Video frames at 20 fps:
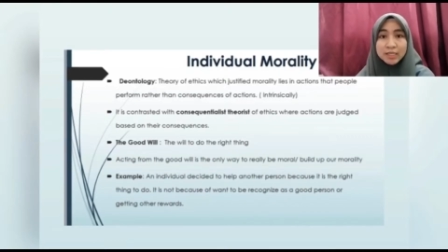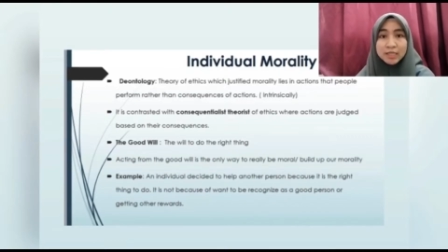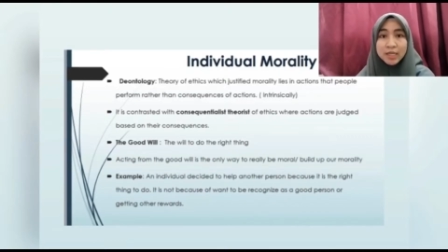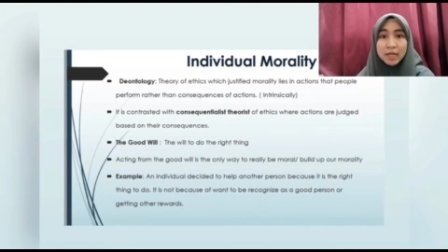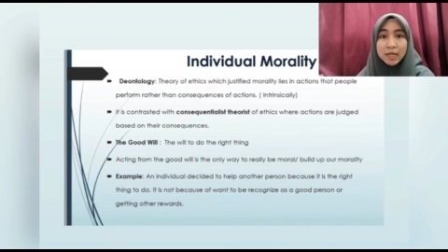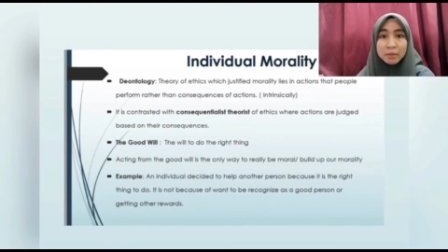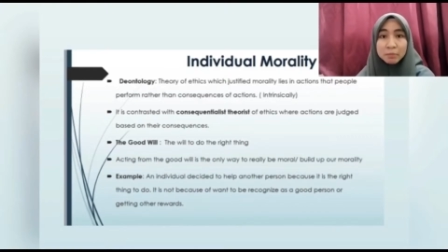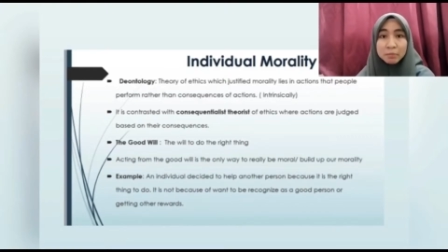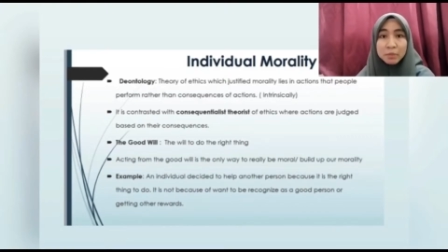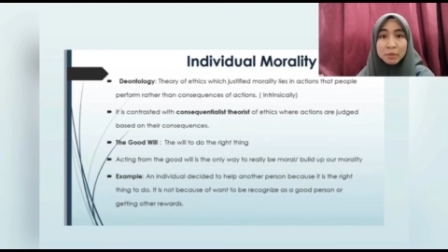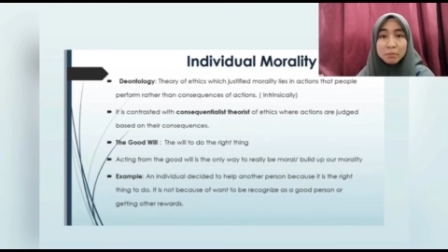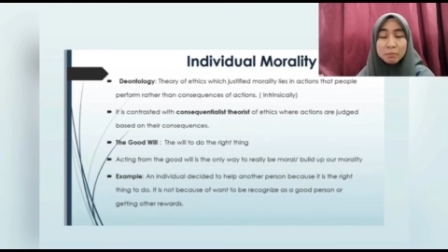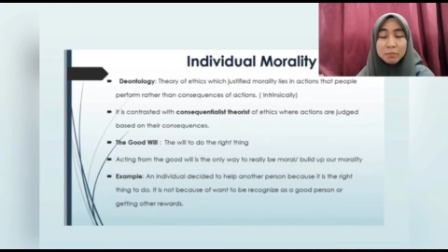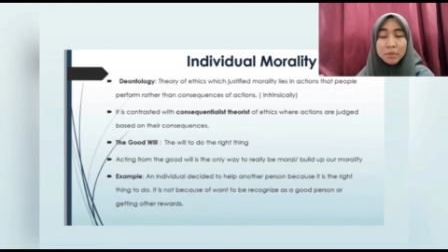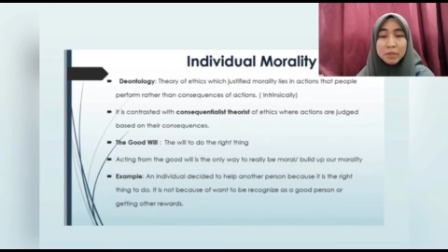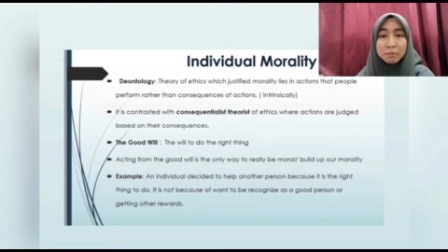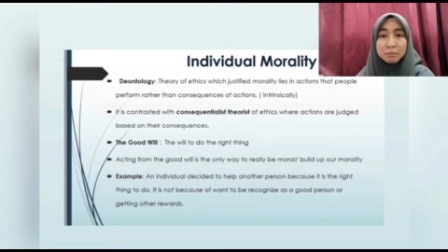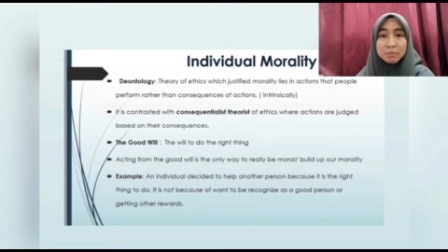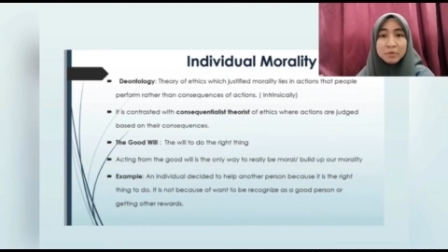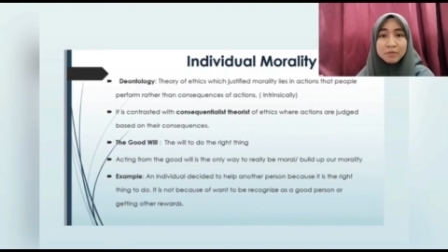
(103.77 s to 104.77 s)
that
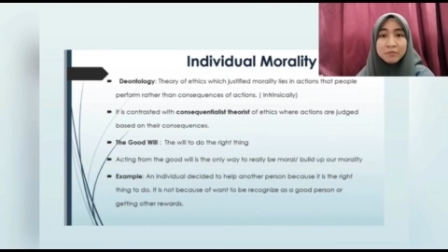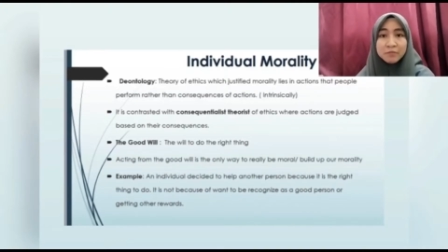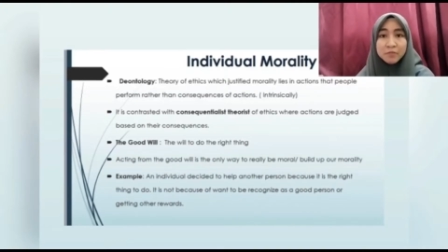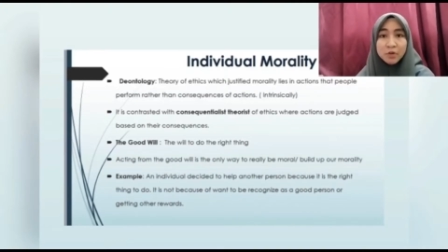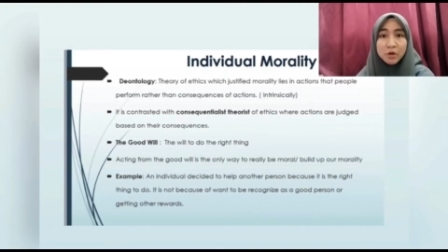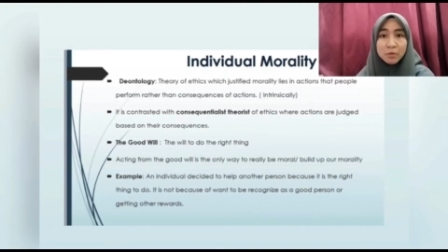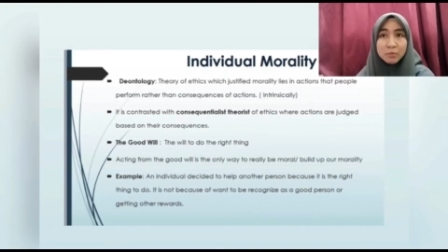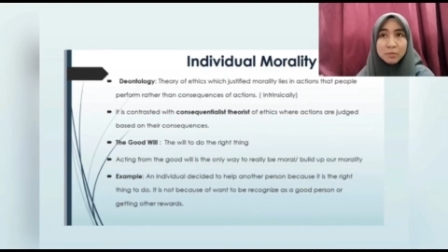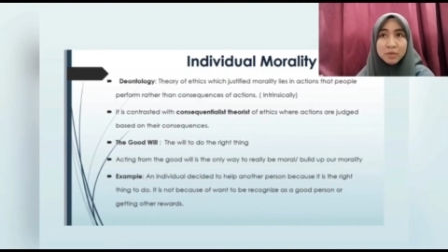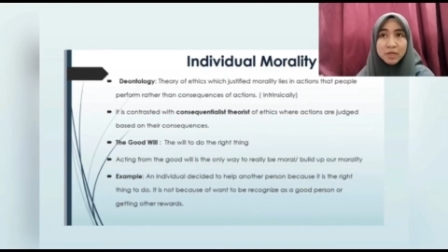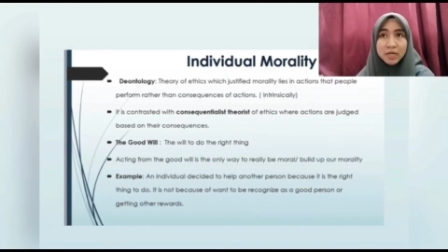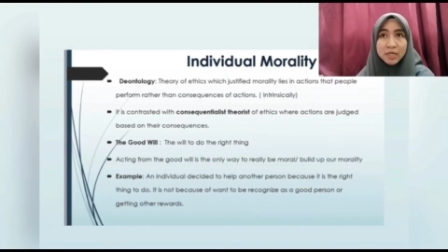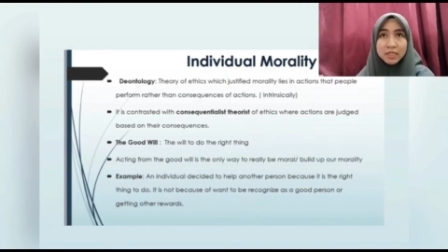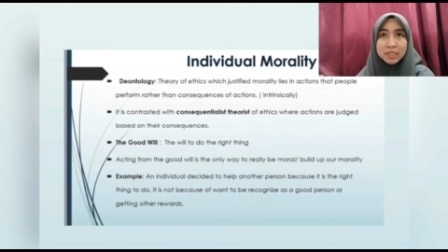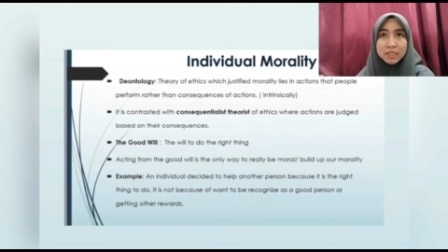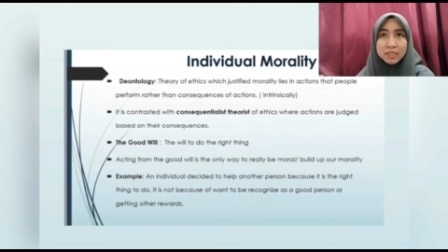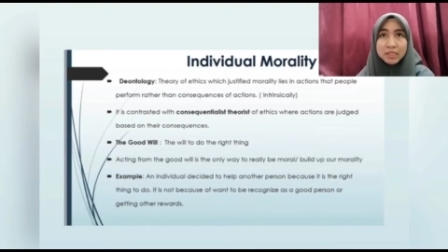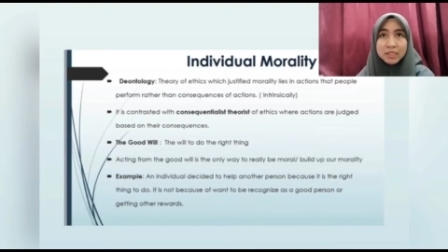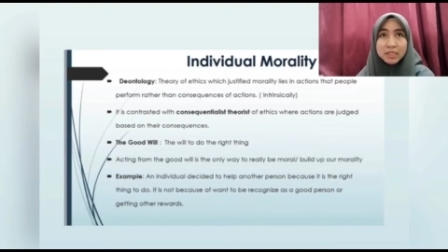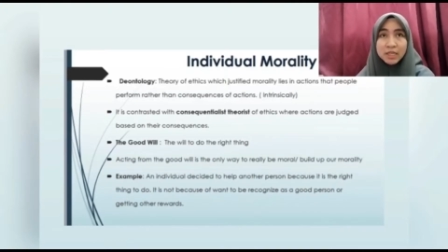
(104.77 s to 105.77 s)
people perform
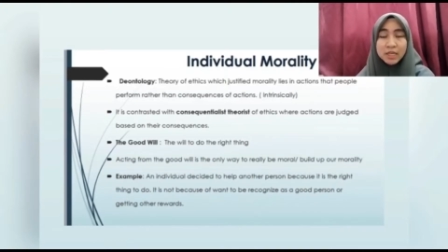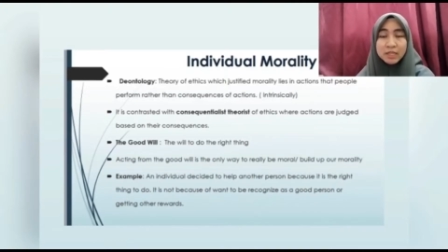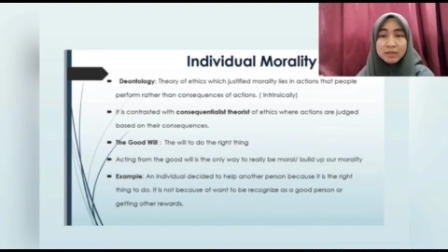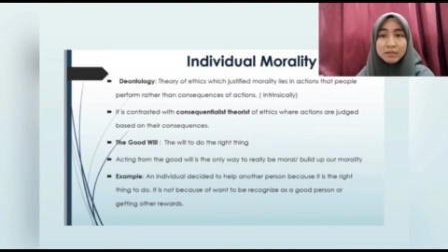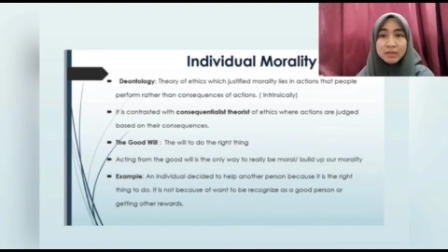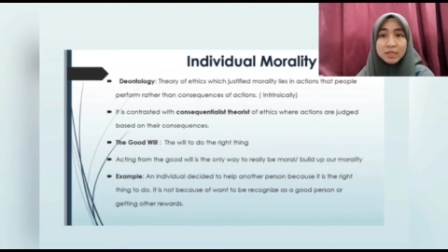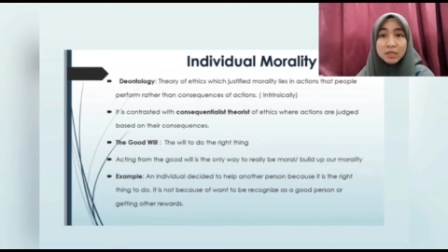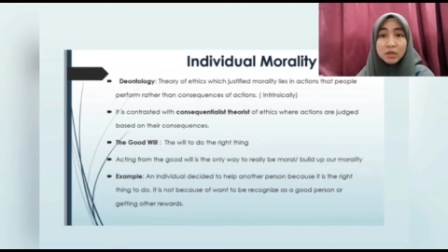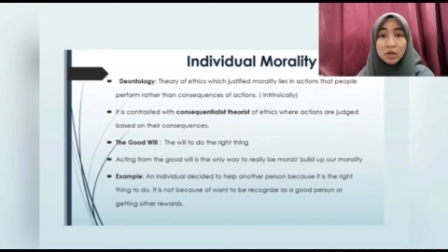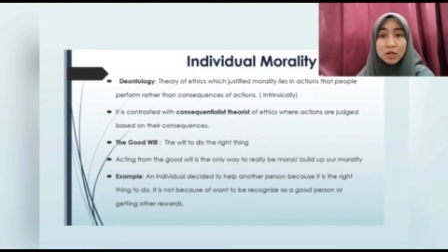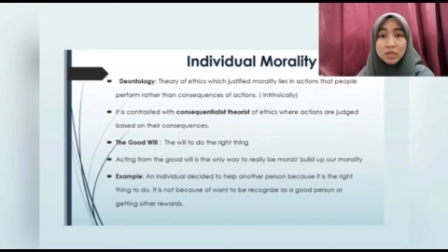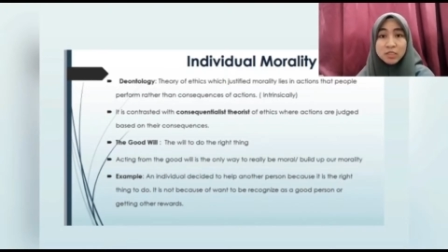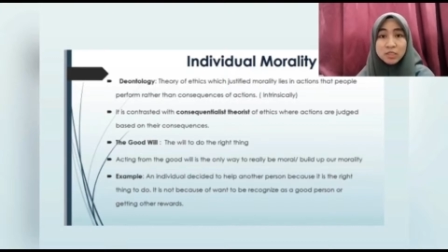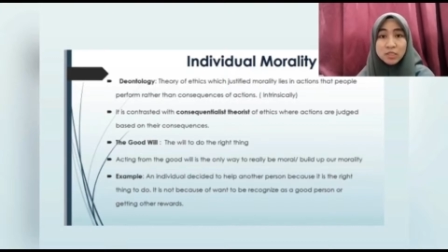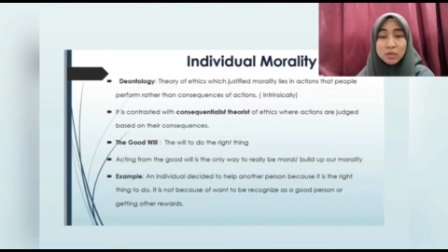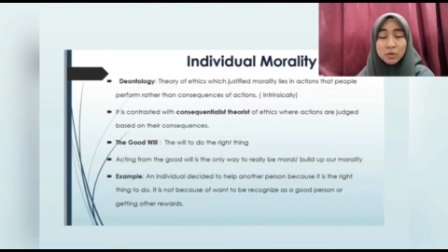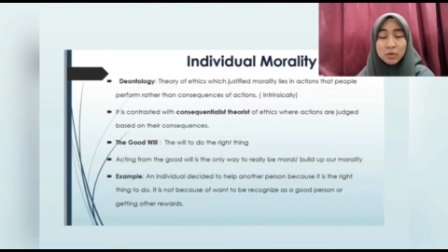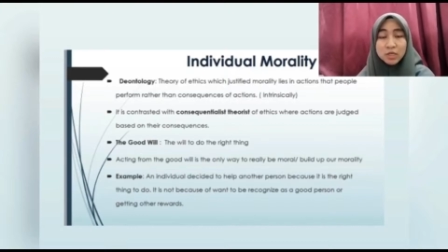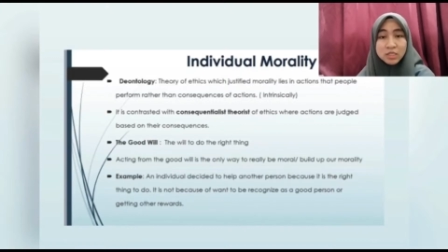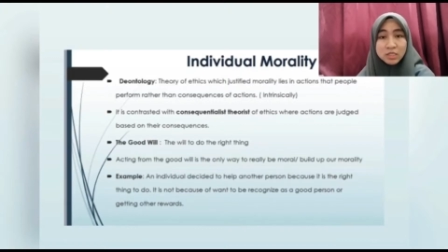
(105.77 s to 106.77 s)
rather than the
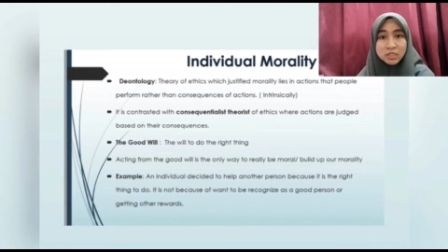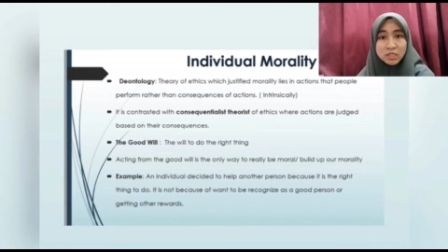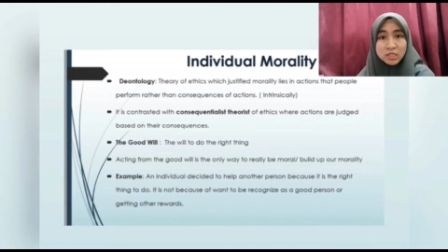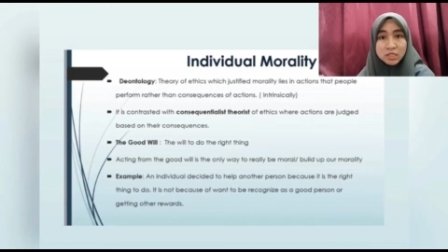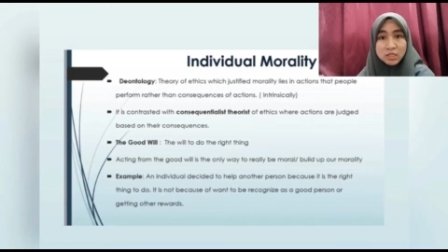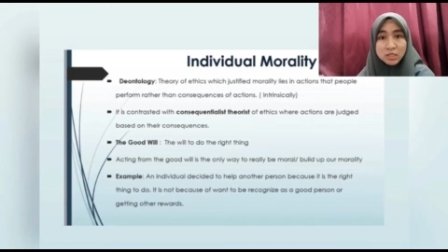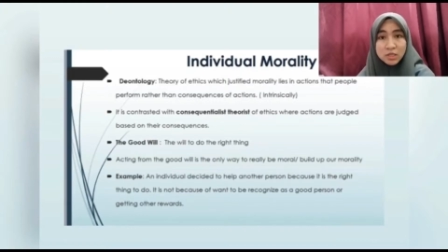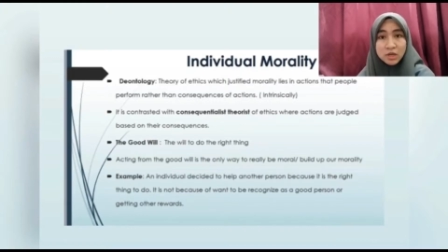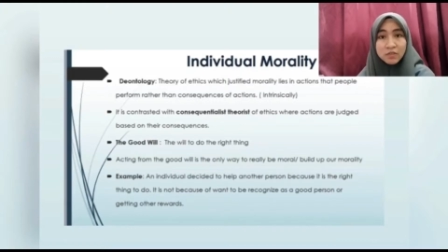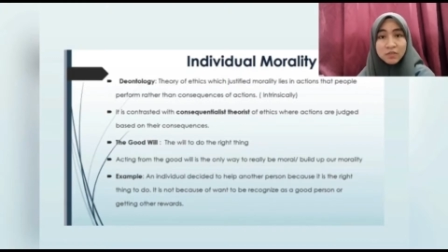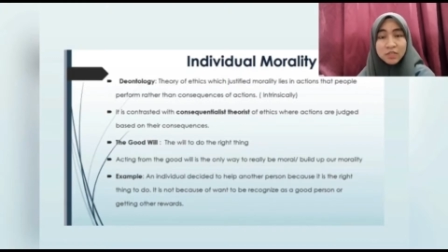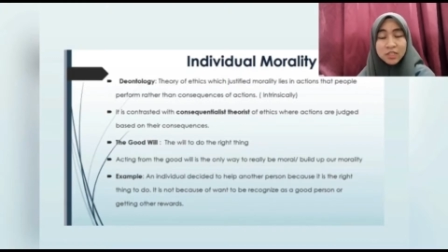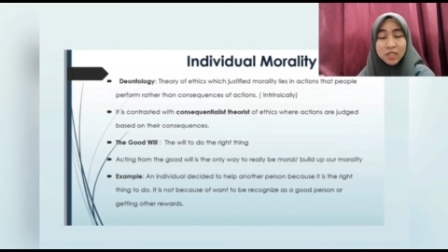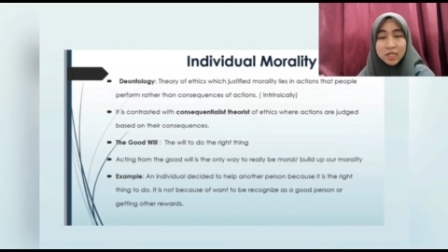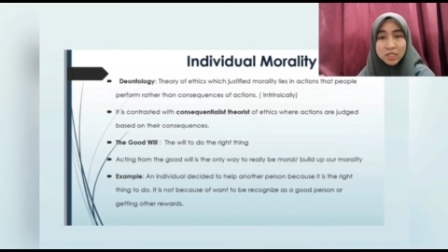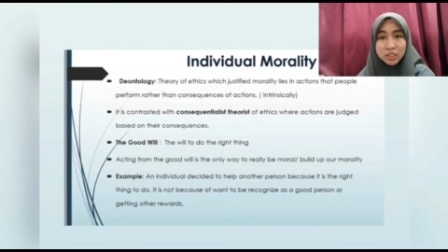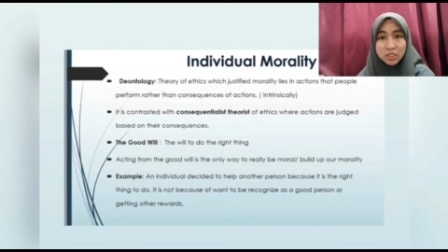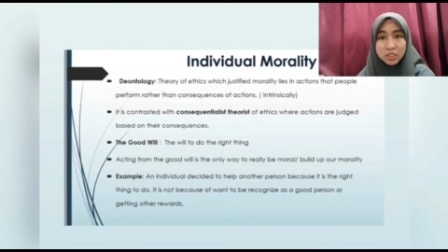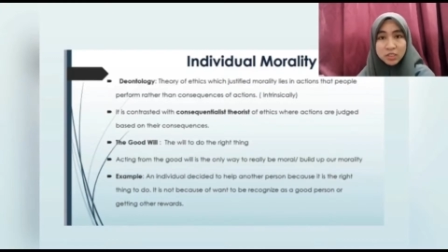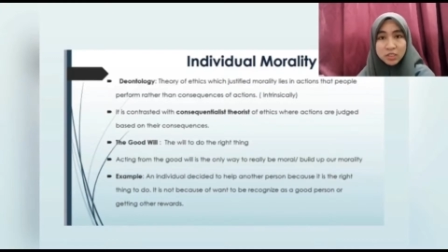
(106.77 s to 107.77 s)
consequences of
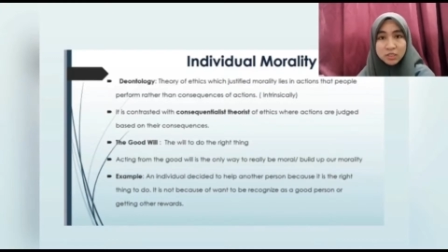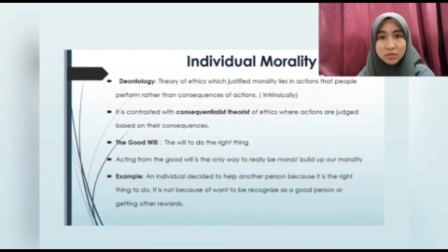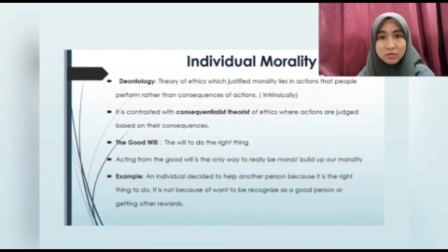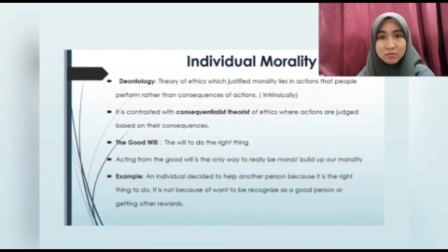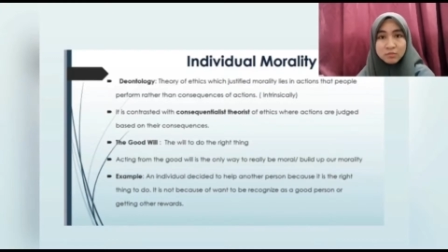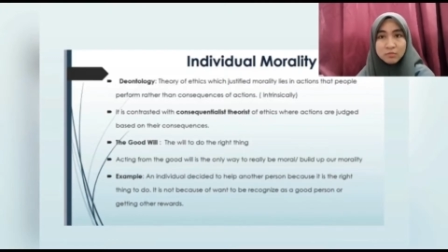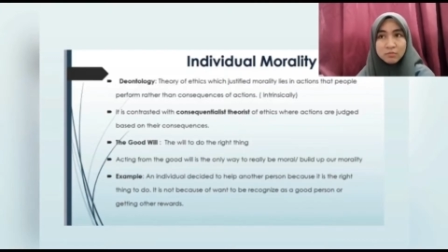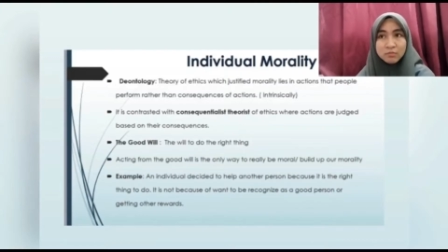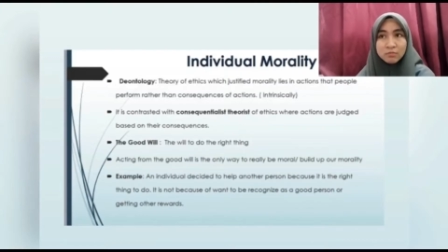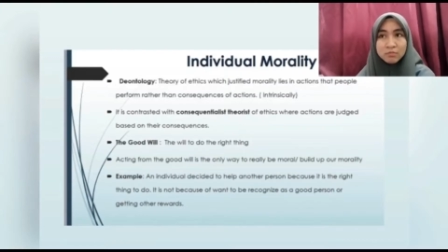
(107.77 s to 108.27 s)
the action.